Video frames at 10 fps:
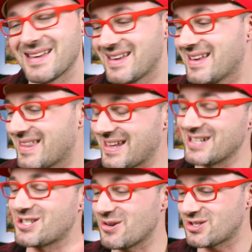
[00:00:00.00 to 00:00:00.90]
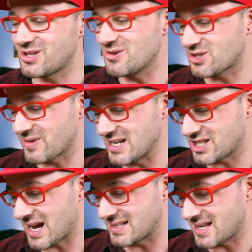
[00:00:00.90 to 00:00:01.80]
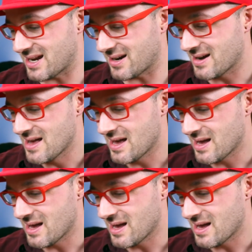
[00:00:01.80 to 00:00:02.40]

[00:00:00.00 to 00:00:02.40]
And then it shows 2 screenshots here.